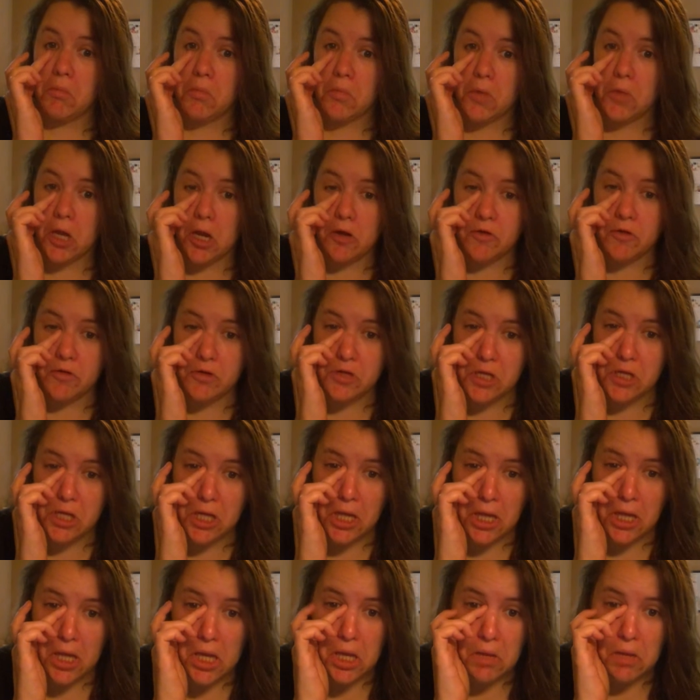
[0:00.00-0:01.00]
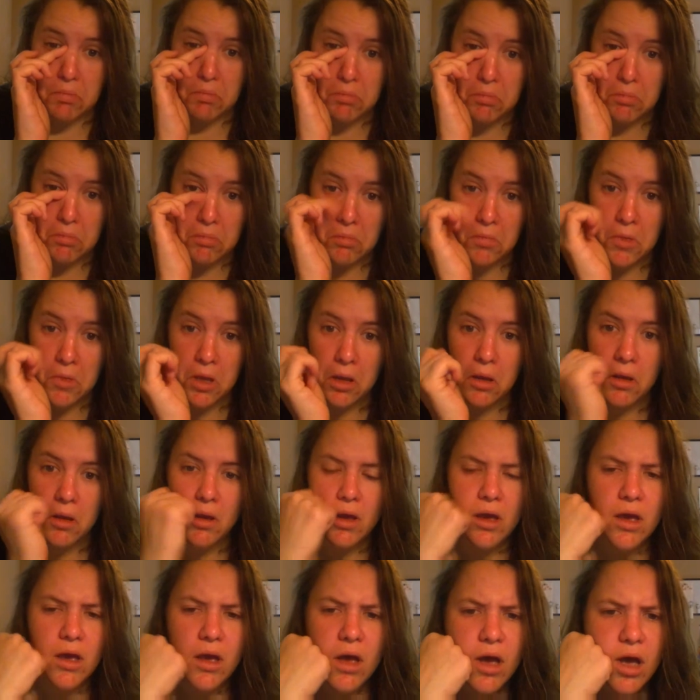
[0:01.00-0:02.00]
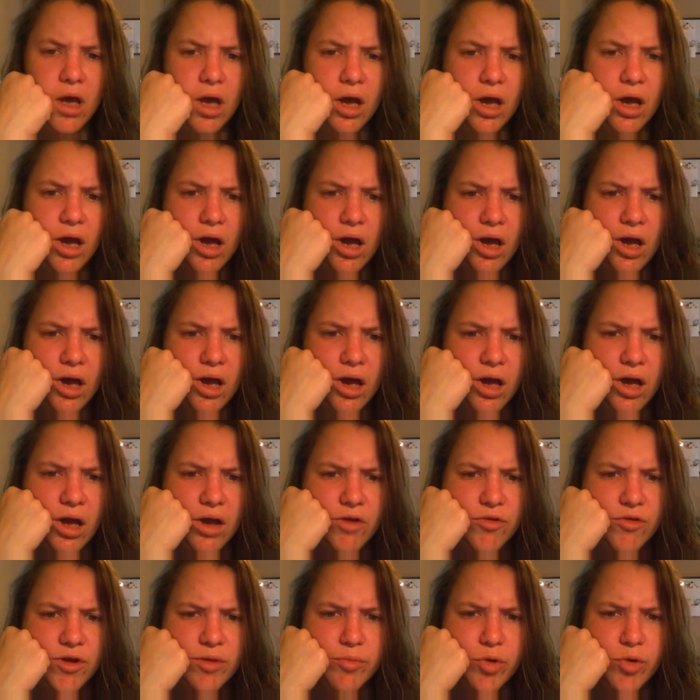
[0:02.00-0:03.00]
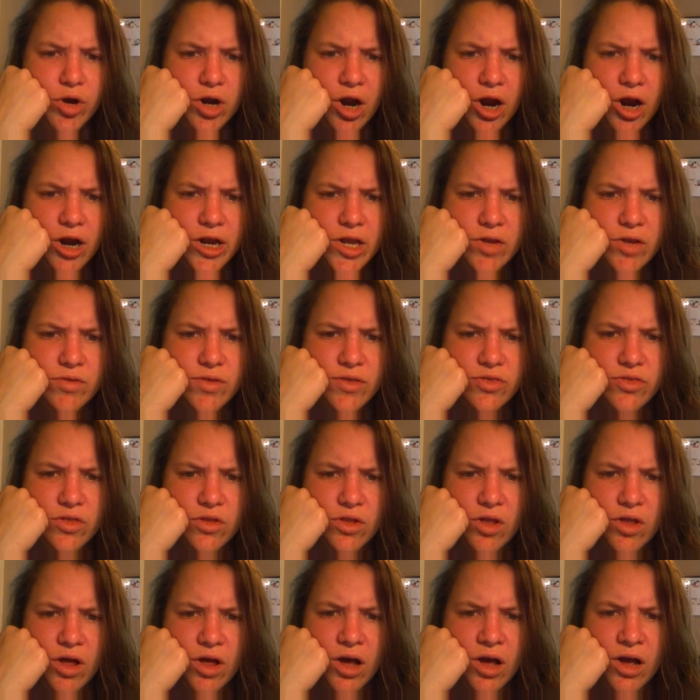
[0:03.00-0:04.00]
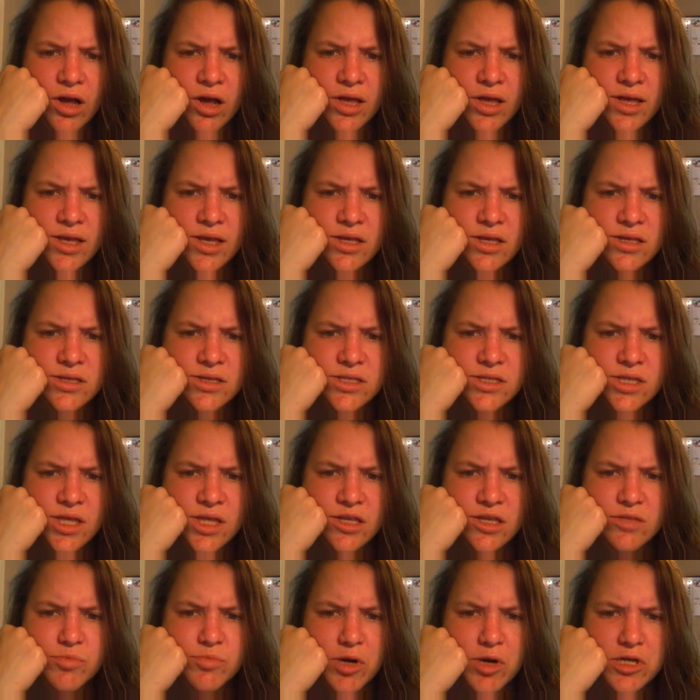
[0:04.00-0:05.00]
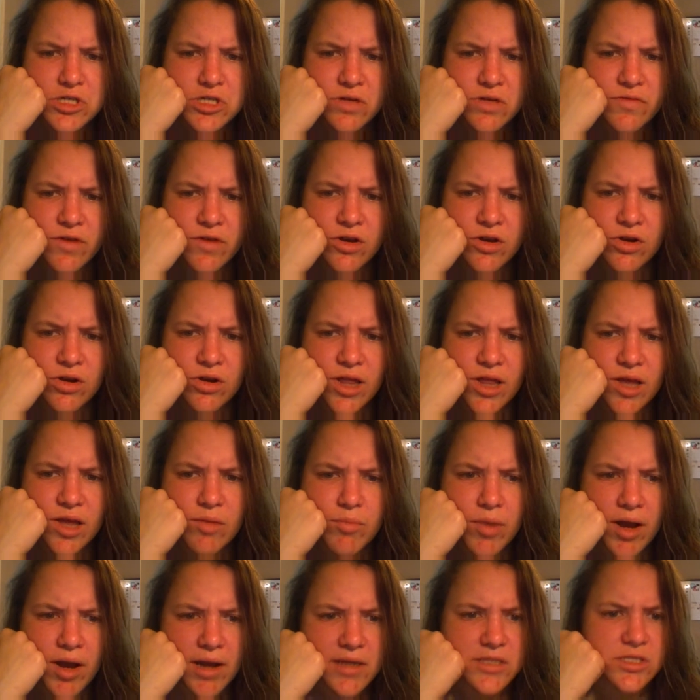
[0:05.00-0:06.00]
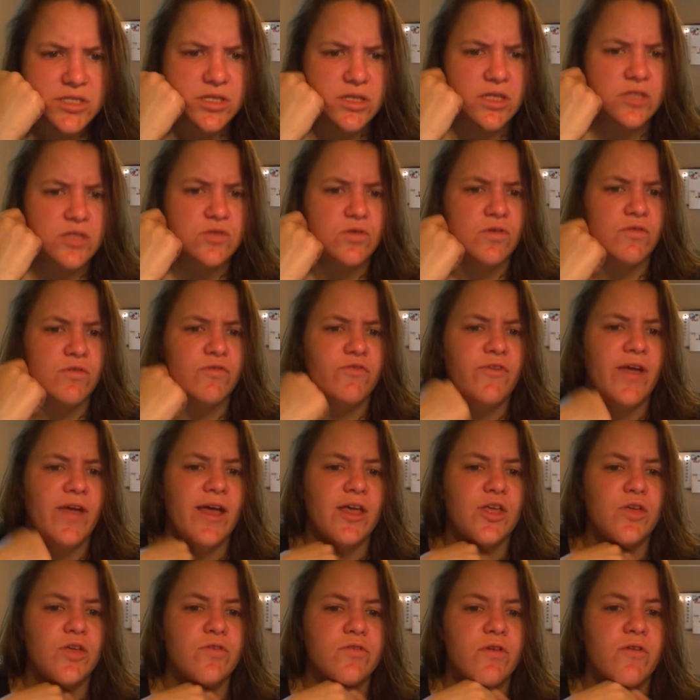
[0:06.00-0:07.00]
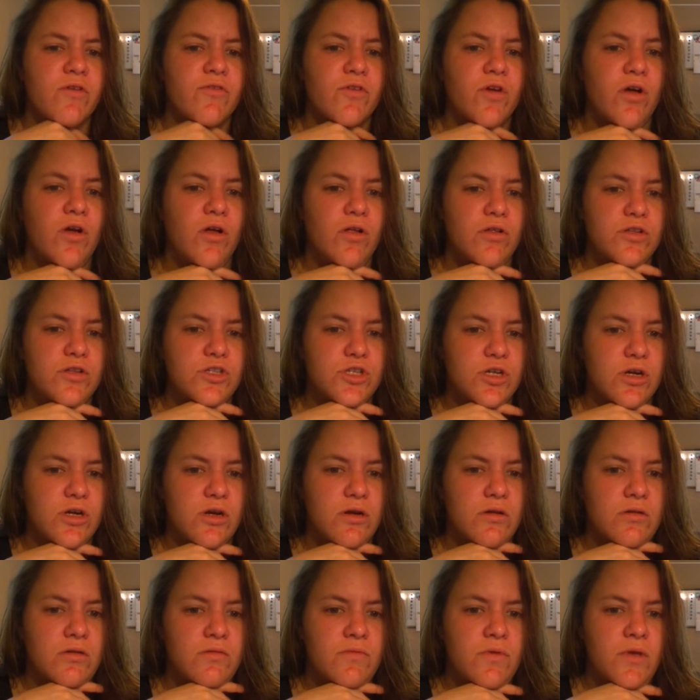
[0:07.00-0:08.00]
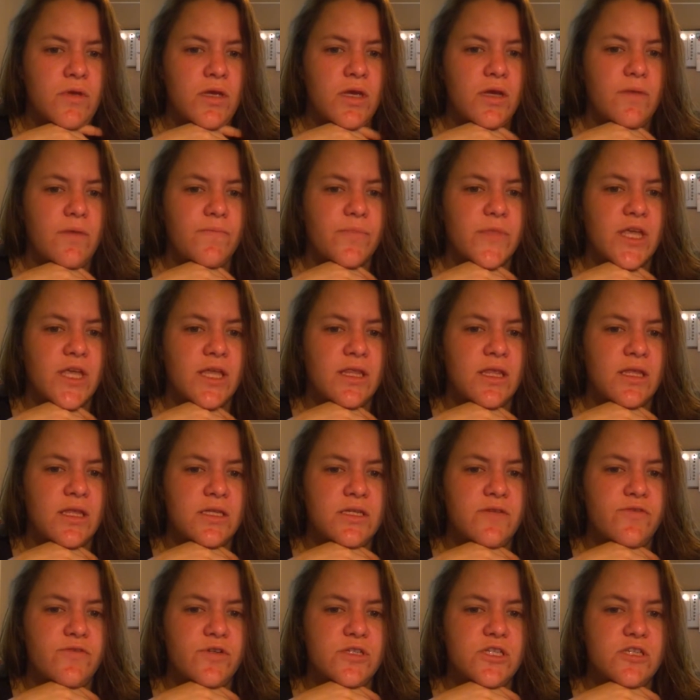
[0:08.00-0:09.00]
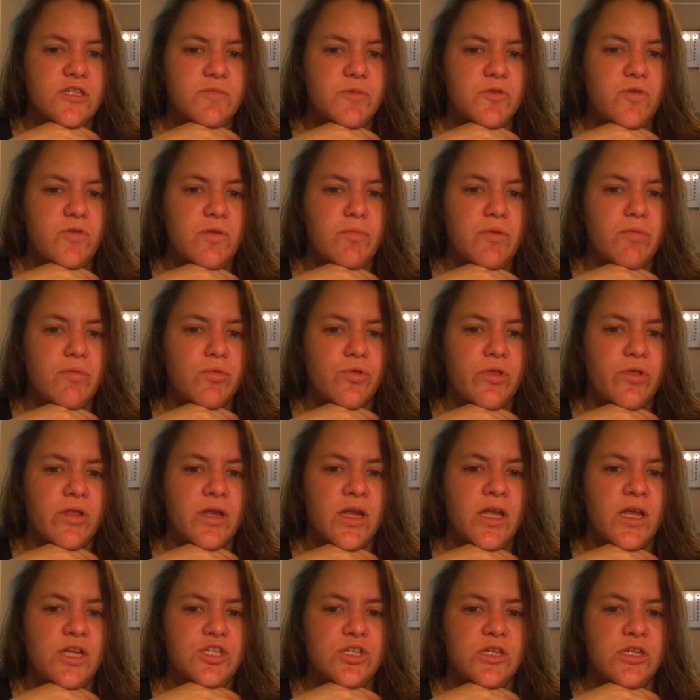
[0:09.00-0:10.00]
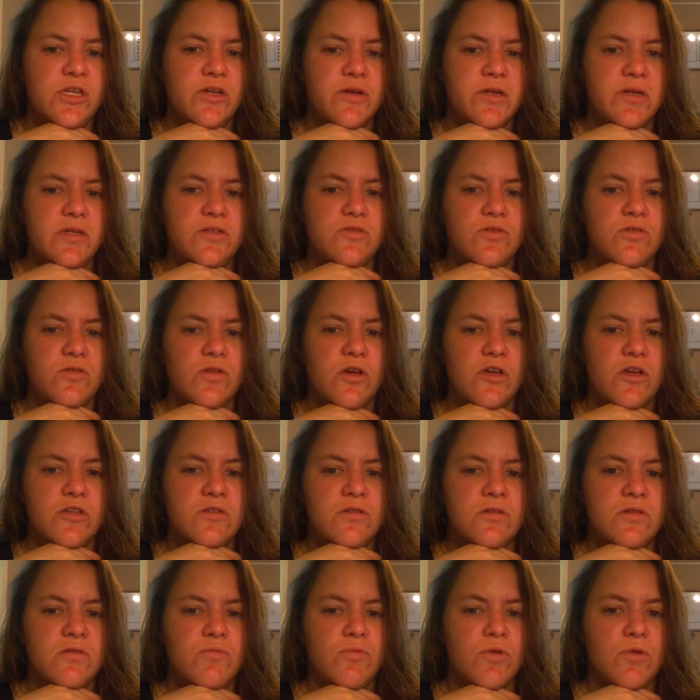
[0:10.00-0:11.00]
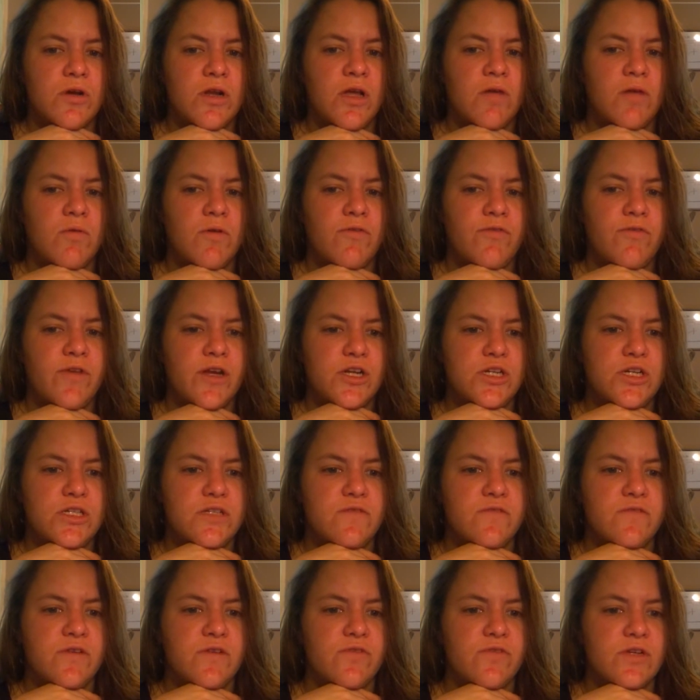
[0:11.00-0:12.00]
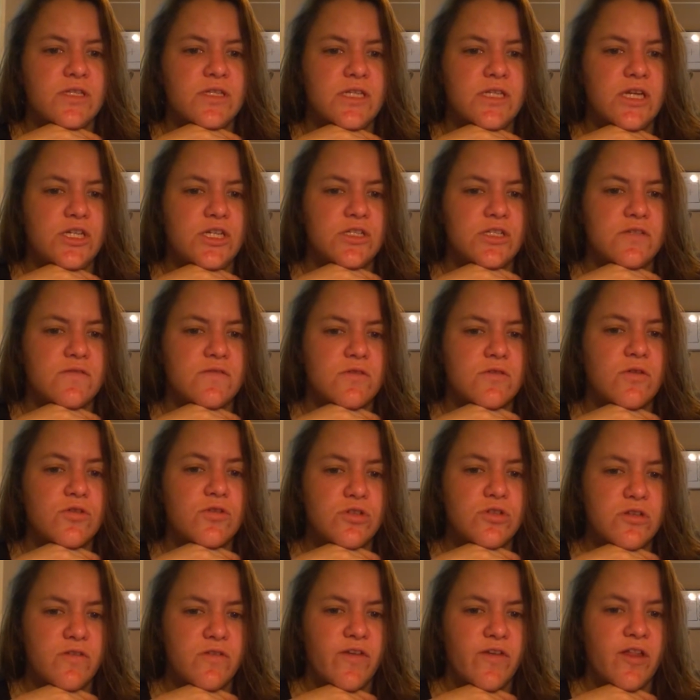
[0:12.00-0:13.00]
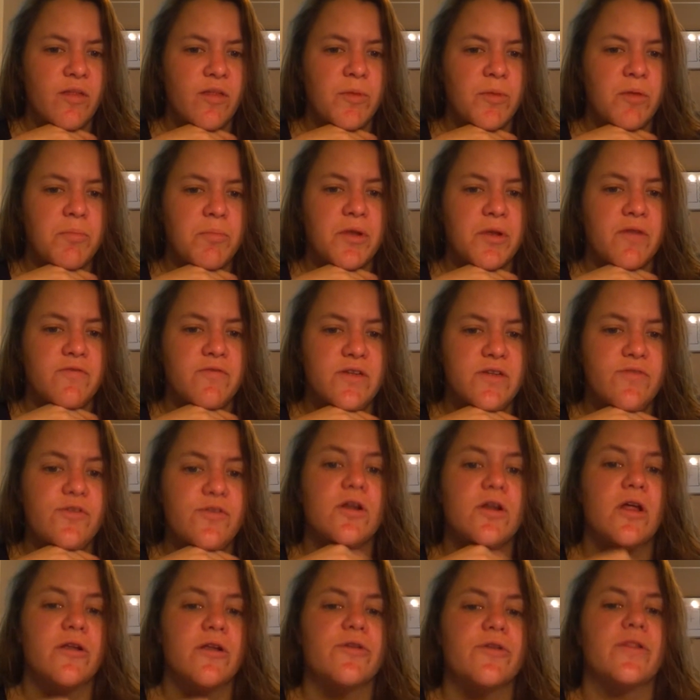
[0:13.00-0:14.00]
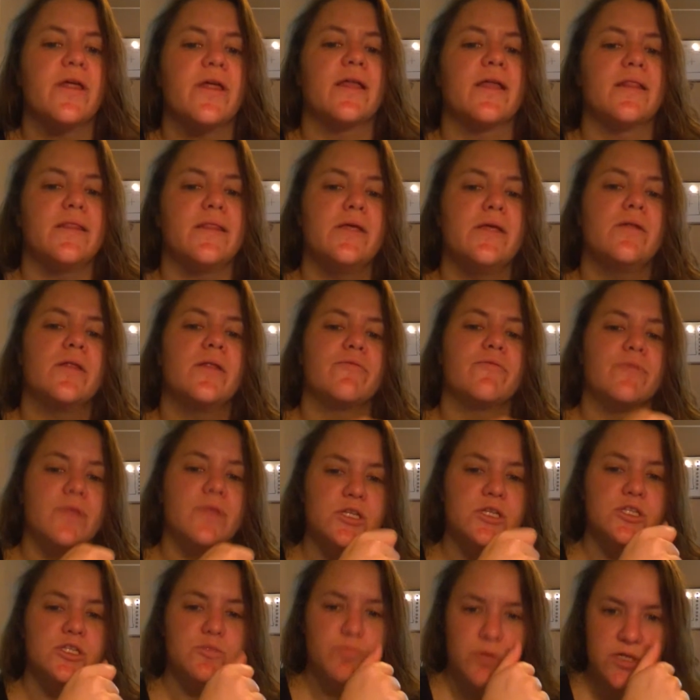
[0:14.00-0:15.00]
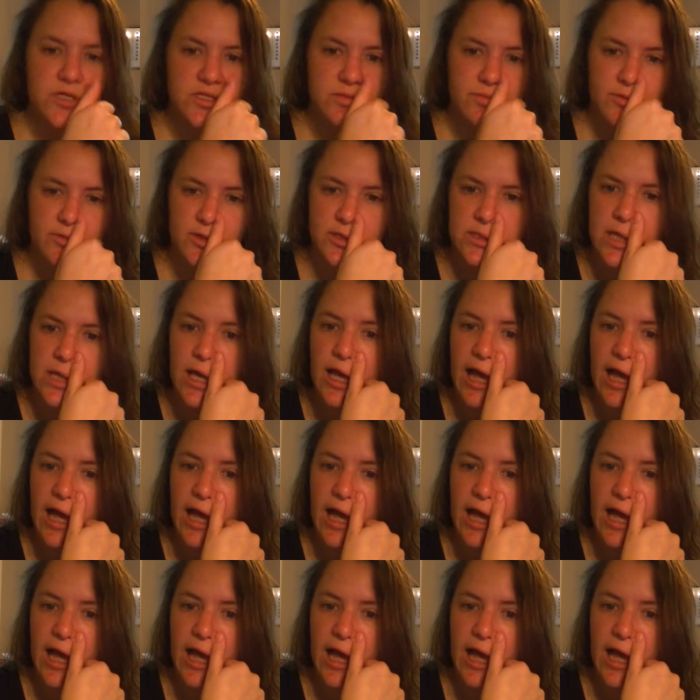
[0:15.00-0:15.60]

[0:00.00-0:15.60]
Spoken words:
Interesting guy. Greenberg argued that the law is the expression of underlying postulates or values of culture, and that differences between biblical and ancient Near Eastern laws were not reflections of different stages of social development, but of different underlying legal and religious principles.